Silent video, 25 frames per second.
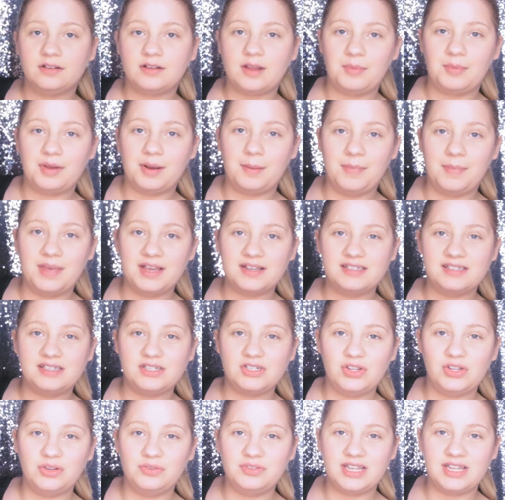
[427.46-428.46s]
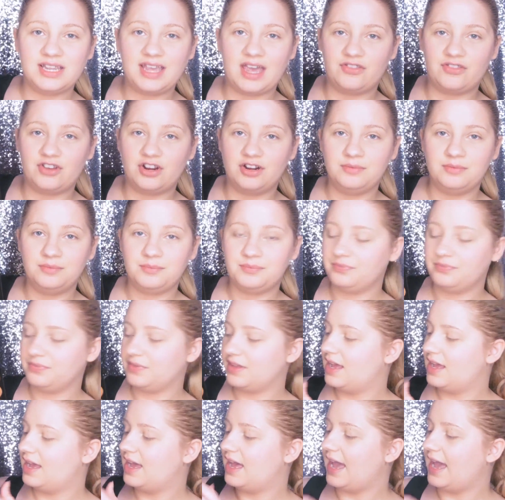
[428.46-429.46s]
I'm going to mix the two together,
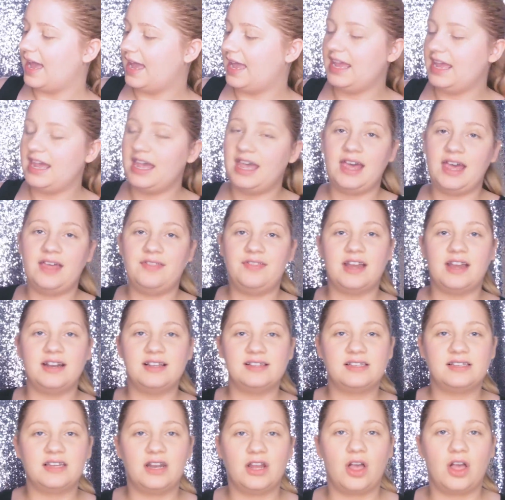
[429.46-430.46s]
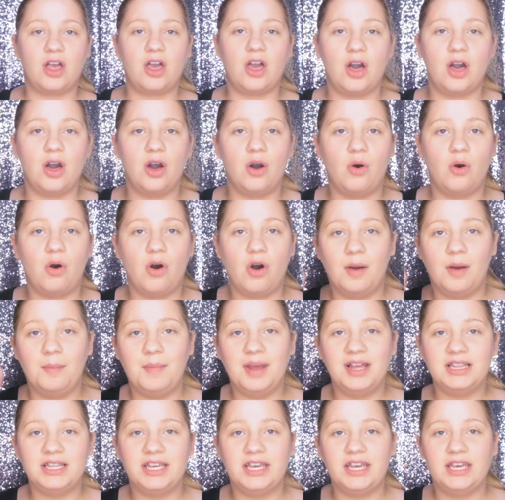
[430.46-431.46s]
and that is going to go on
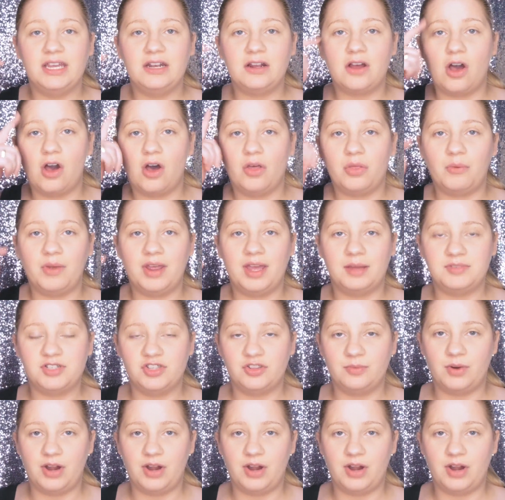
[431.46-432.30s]
my lid all the way up to the